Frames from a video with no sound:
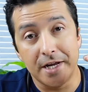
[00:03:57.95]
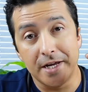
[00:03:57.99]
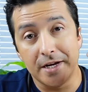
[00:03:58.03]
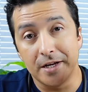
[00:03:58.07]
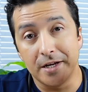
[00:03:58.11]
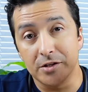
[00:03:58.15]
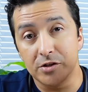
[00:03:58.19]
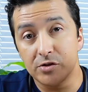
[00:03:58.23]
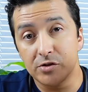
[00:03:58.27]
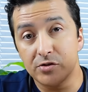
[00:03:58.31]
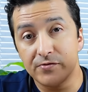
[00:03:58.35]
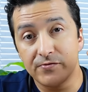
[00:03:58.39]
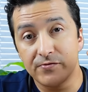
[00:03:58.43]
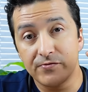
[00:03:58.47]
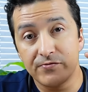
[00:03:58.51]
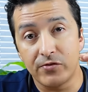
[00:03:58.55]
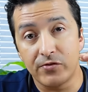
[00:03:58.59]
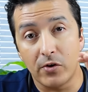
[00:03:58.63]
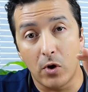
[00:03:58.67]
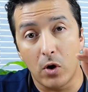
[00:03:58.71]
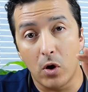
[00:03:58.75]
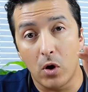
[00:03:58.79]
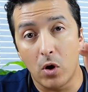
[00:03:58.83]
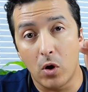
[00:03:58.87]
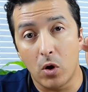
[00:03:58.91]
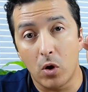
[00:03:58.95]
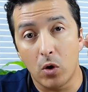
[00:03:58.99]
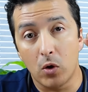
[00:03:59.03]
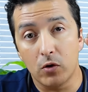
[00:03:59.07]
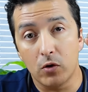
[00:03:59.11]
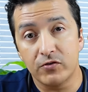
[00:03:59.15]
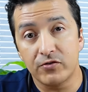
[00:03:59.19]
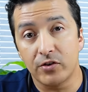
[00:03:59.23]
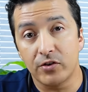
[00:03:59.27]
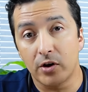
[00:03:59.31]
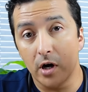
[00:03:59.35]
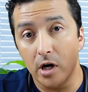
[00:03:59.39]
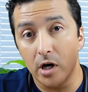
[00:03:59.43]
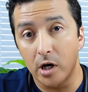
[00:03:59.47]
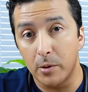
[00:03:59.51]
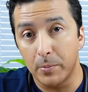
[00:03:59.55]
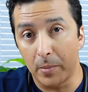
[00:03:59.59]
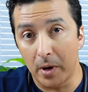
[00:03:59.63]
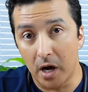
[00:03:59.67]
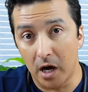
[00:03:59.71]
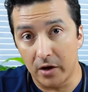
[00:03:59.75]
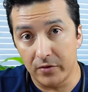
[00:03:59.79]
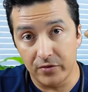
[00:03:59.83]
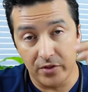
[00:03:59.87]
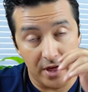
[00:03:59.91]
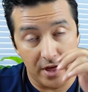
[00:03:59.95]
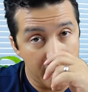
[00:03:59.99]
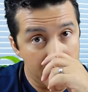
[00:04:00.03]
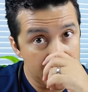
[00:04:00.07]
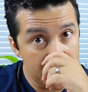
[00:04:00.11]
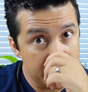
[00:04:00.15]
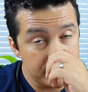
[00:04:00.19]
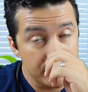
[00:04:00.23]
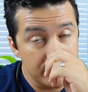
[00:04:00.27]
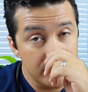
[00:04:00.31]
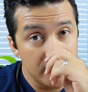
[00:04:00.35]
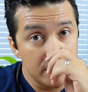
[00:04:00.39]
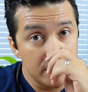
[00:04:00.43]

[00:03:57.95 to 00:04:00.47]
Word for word: that is far, far above that.